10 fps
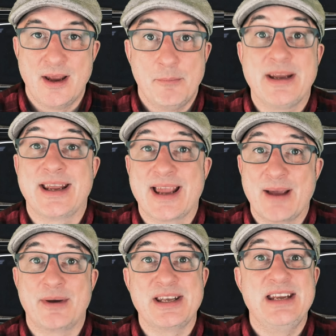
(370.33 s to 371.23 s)
making
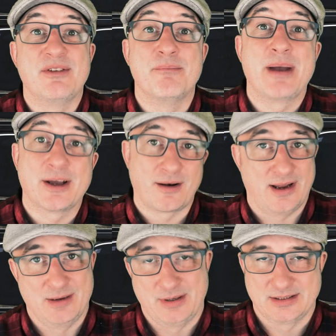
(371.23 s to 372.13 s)
him an even bigger
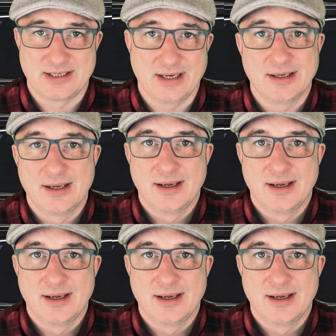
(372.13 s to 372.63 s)
liability.